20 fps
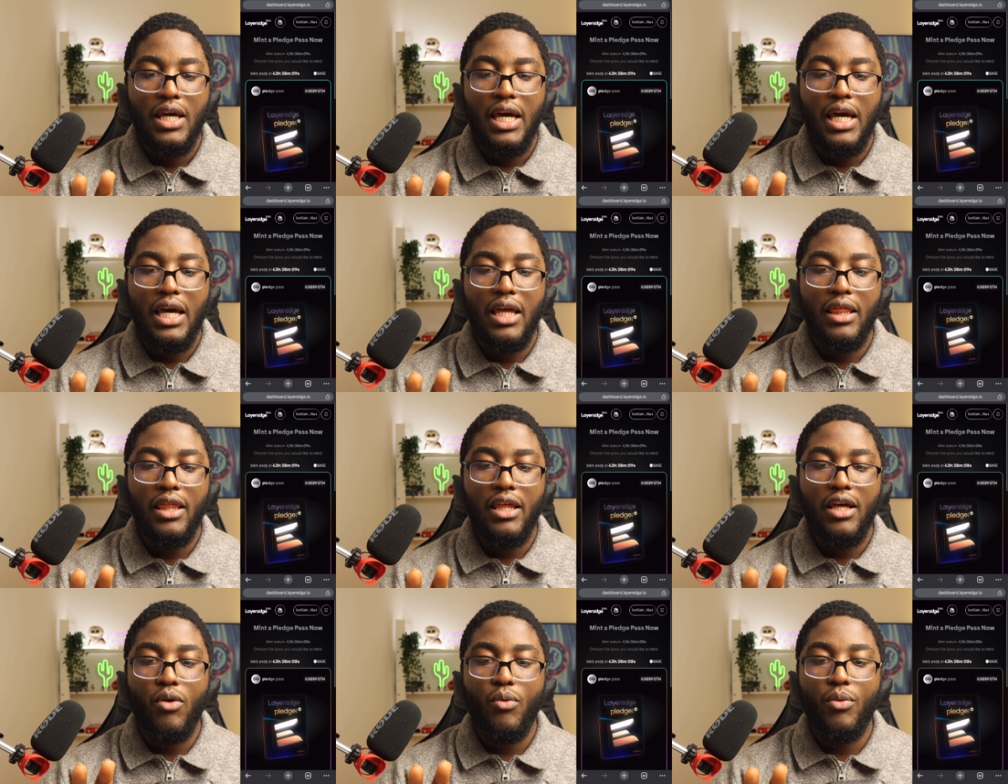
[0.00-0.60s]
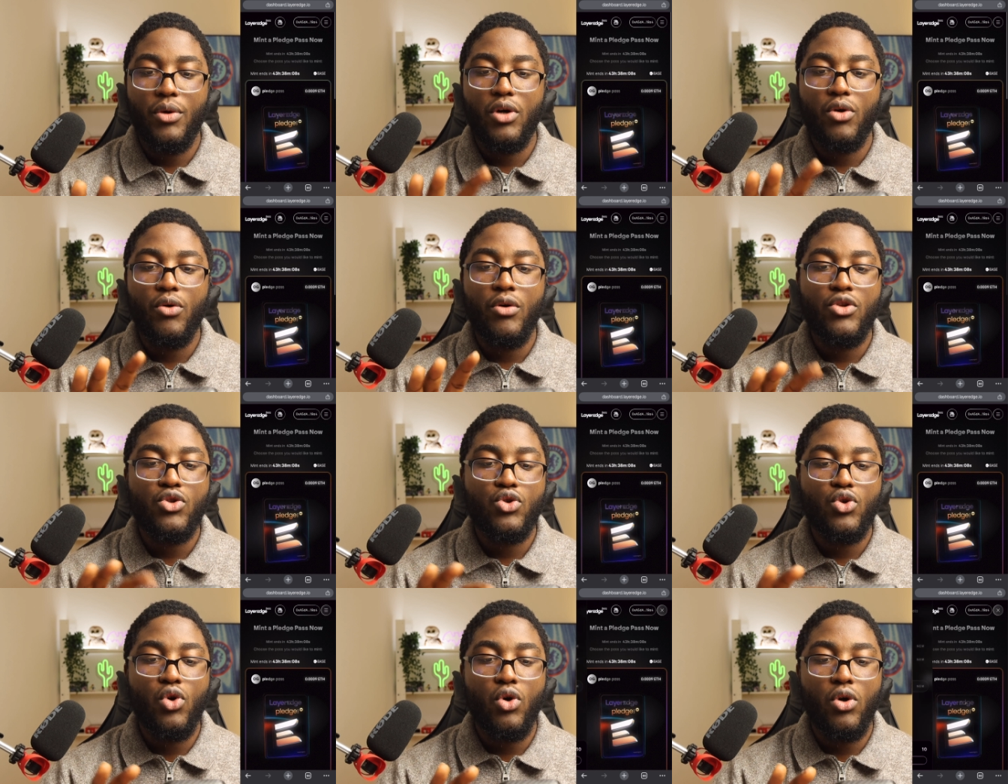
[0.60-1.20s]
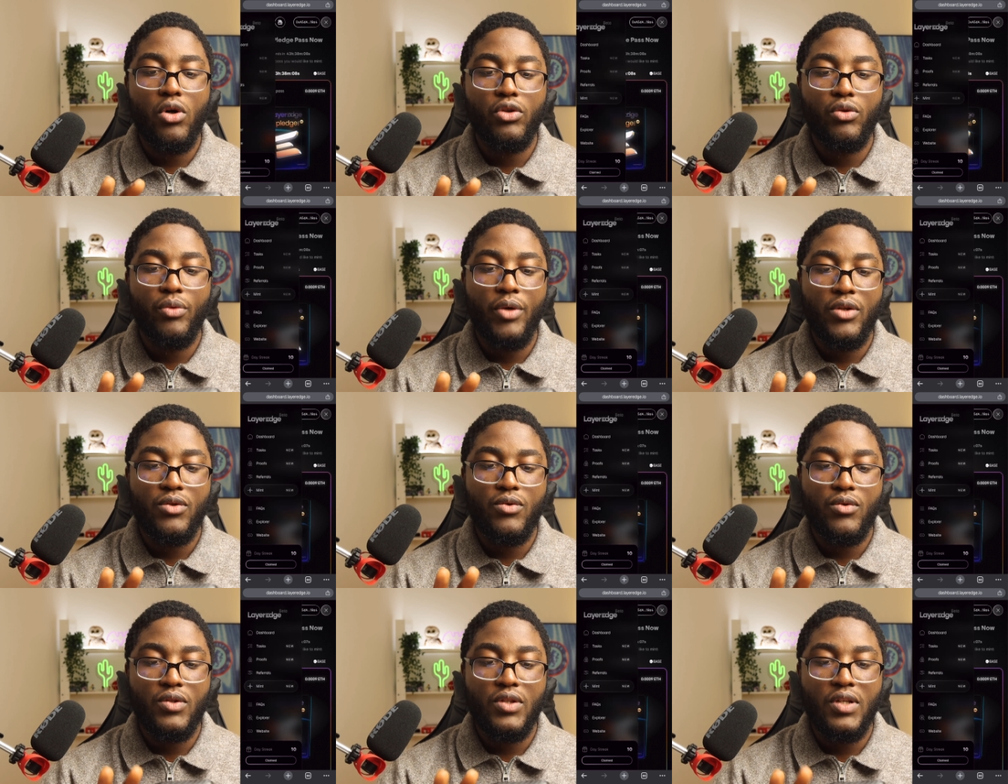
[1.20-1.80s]
And then we are going to go all the way
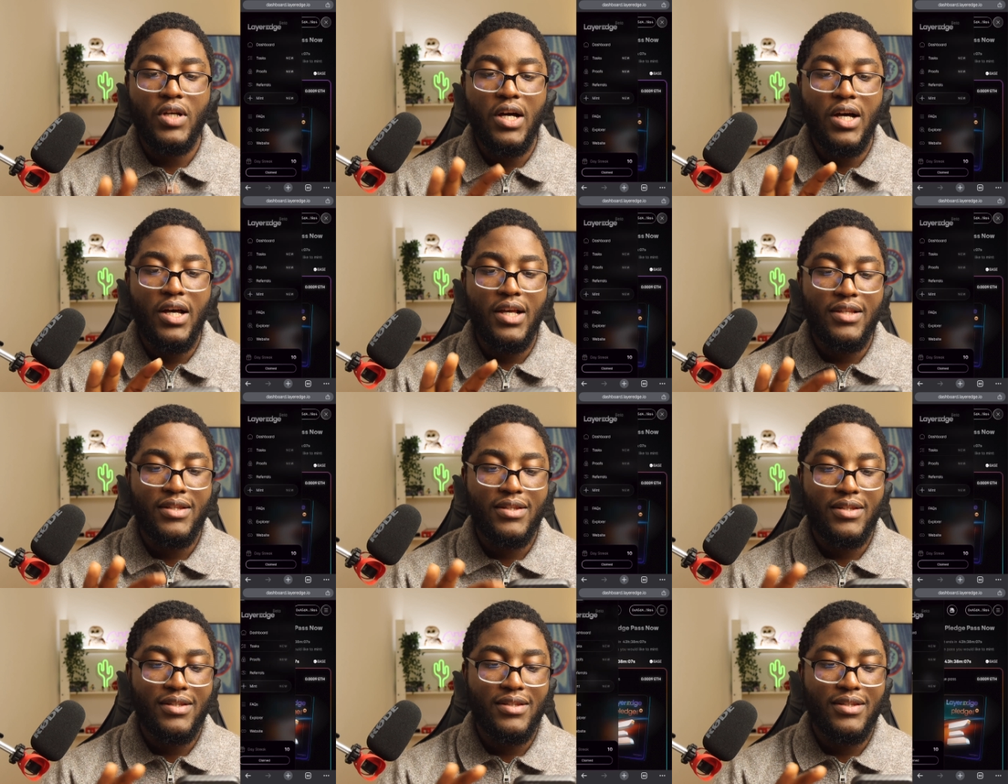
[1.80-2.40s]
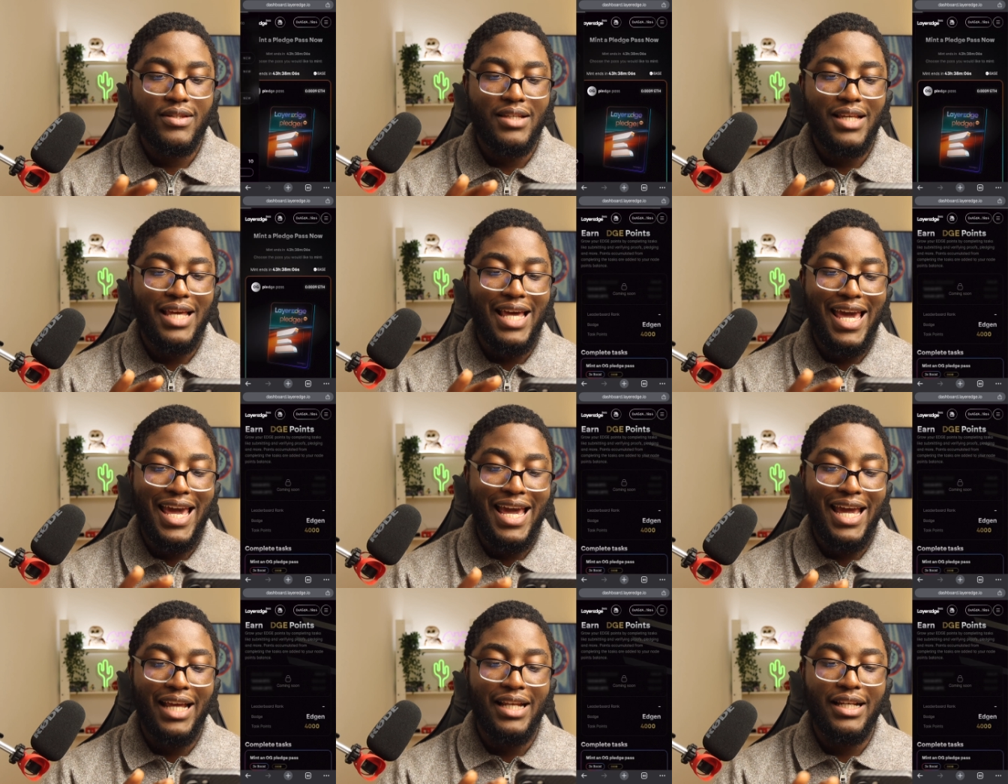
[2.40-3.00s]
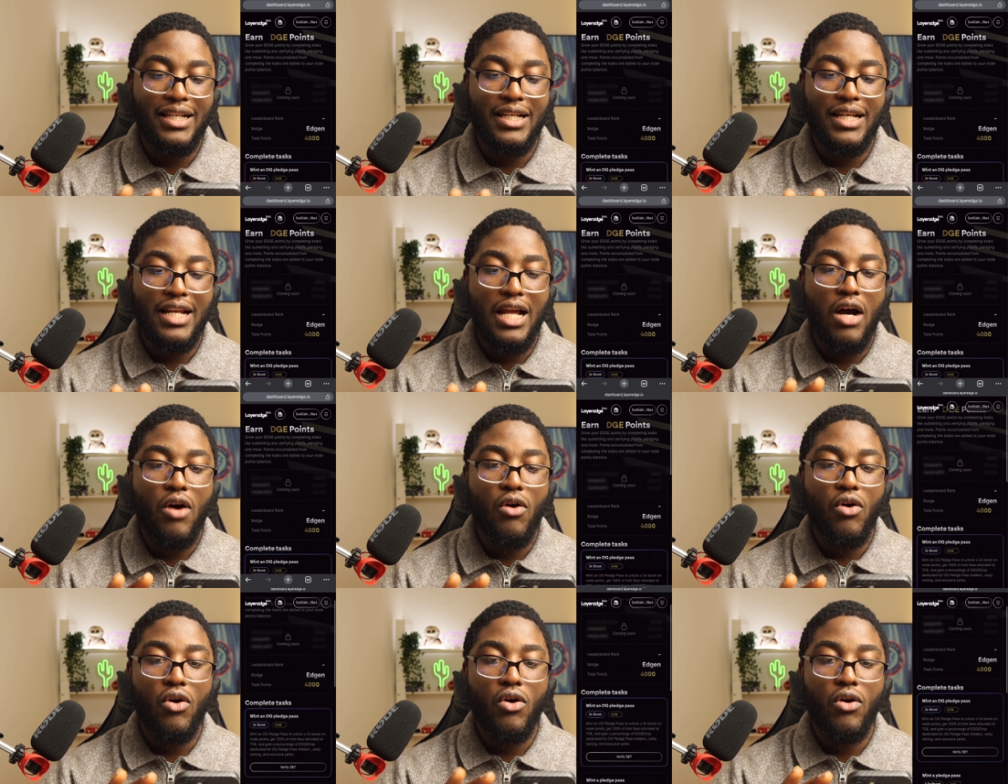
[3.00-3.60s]
to tasks. And
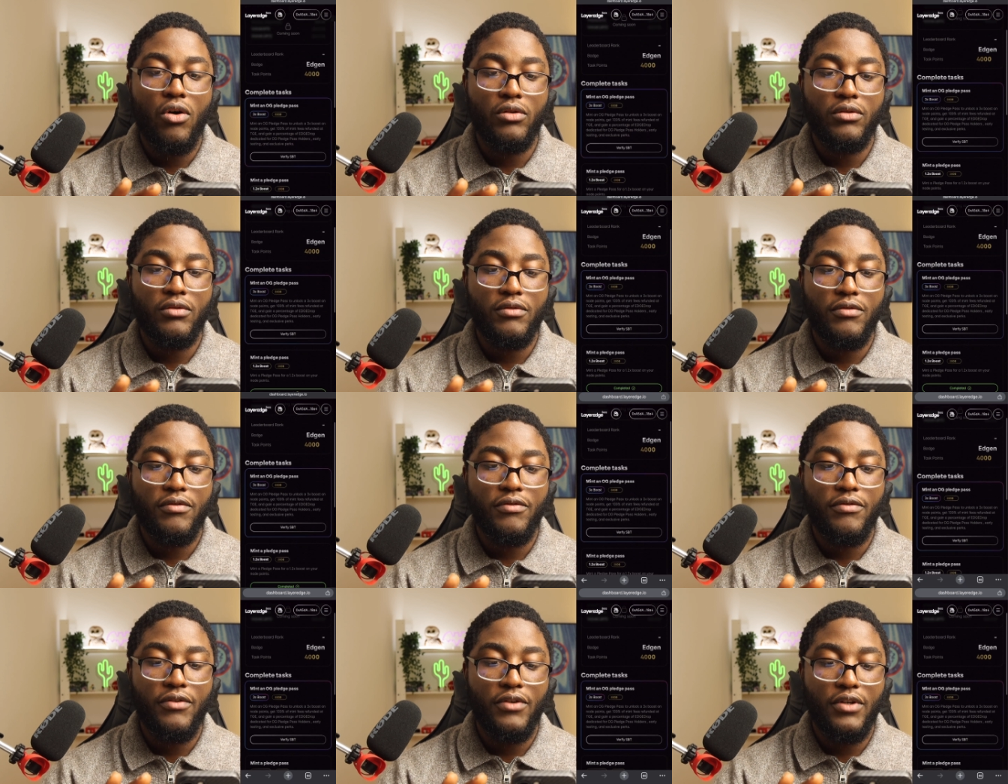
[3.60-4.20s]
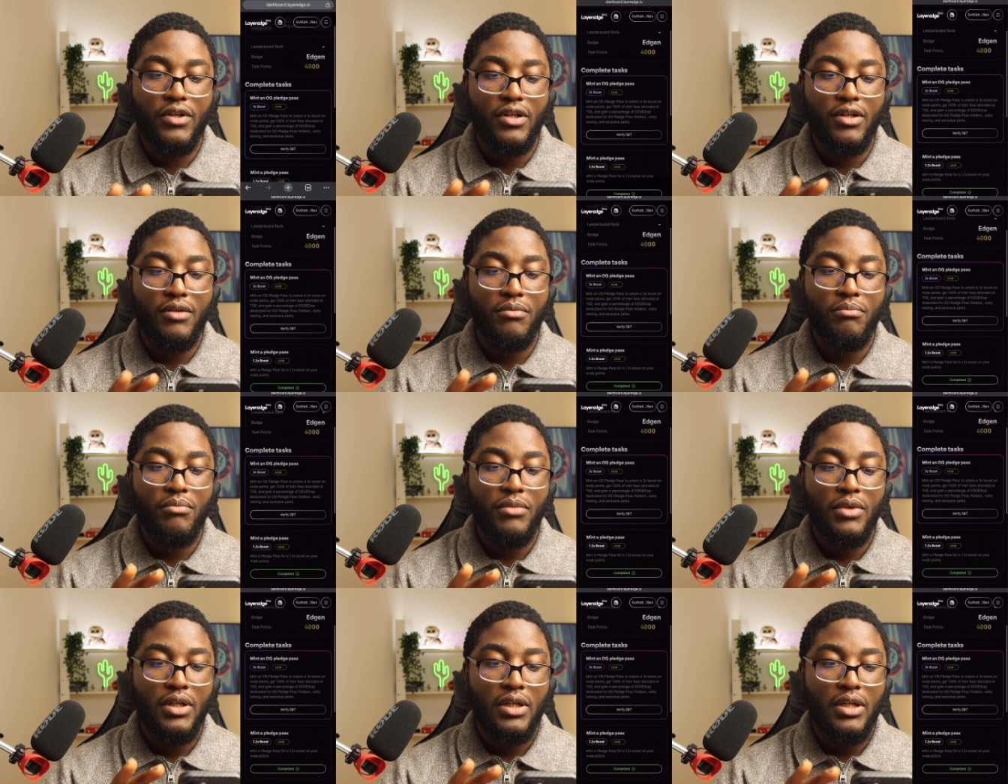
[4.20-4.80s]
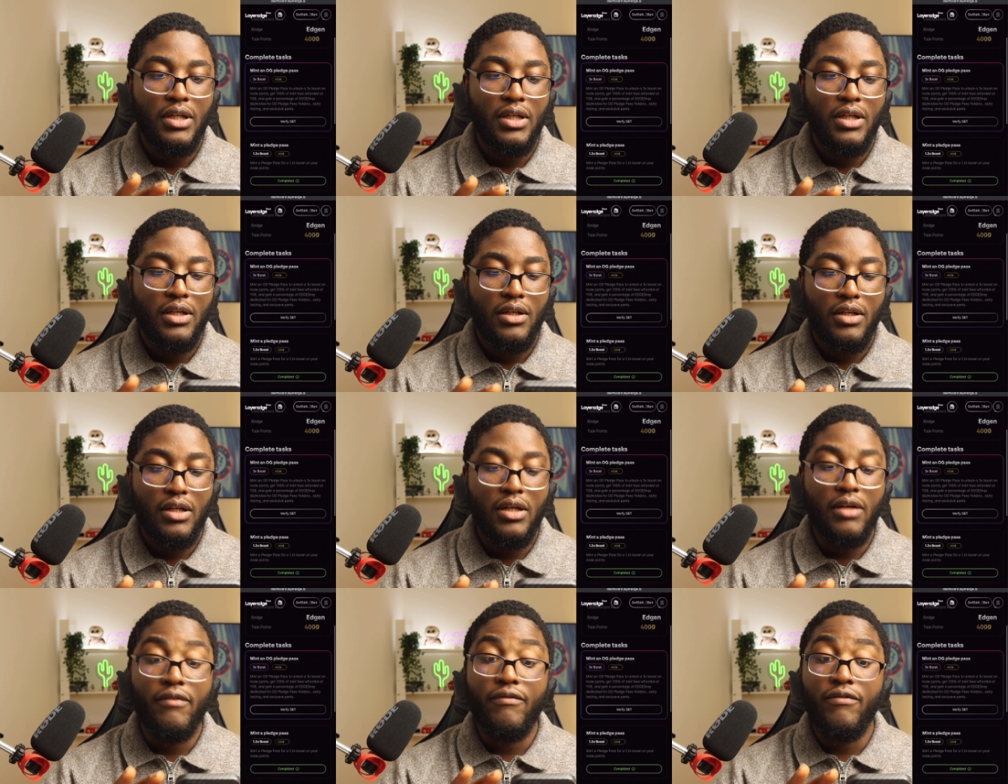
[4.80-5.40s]
now confirm,
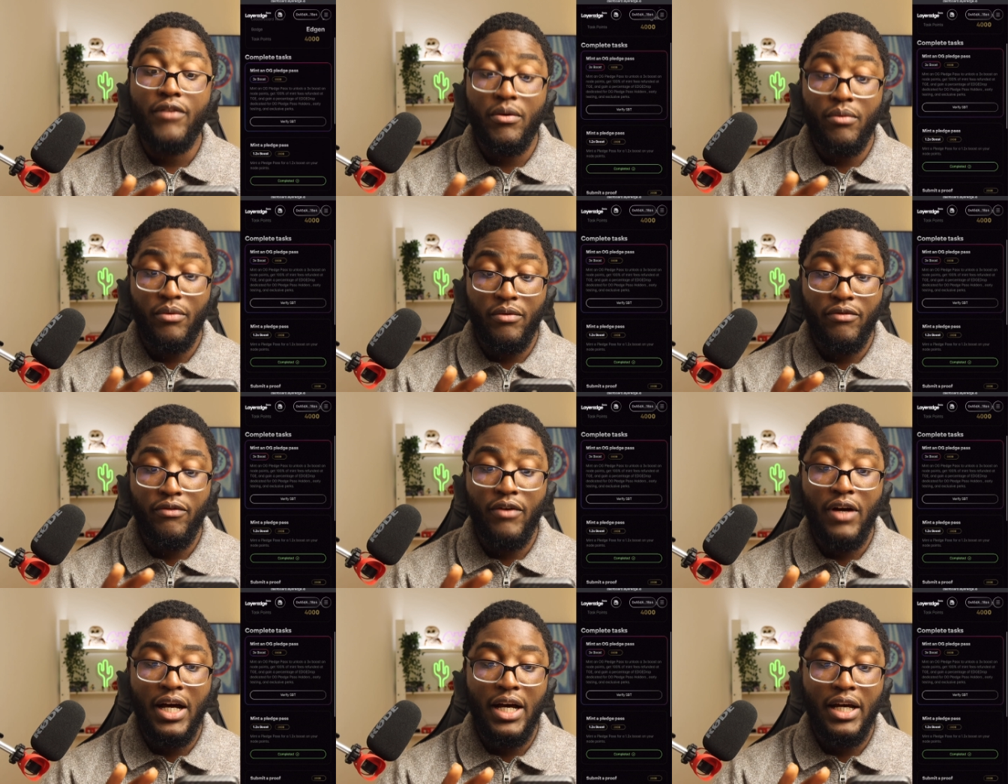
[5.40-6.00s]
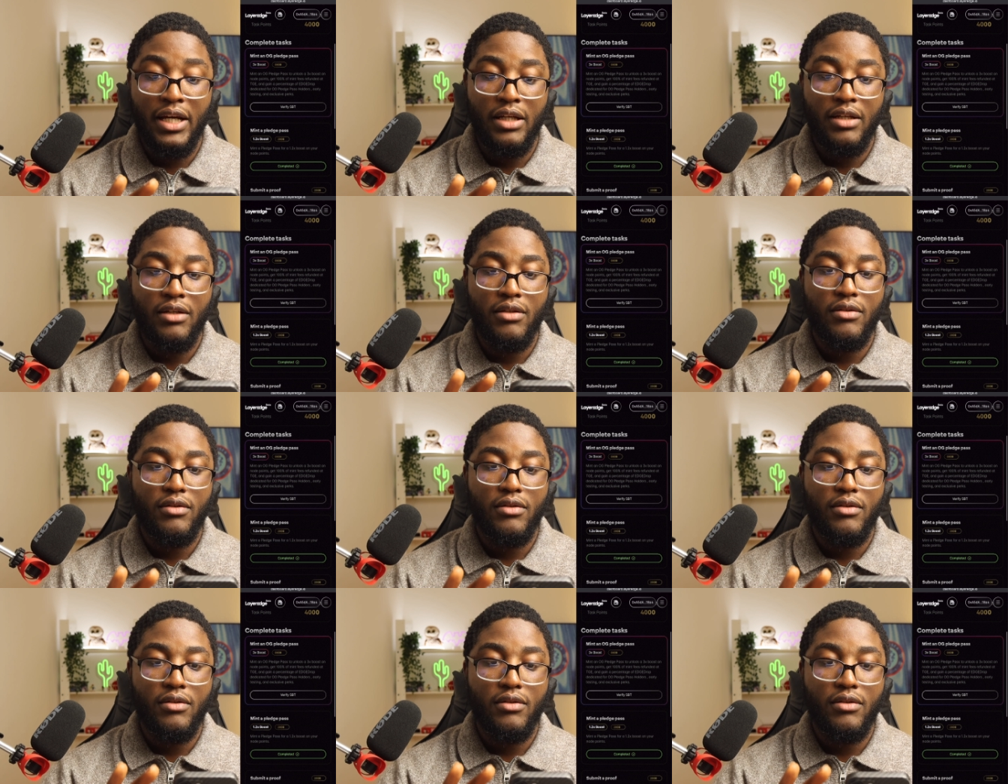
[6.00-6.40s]
verify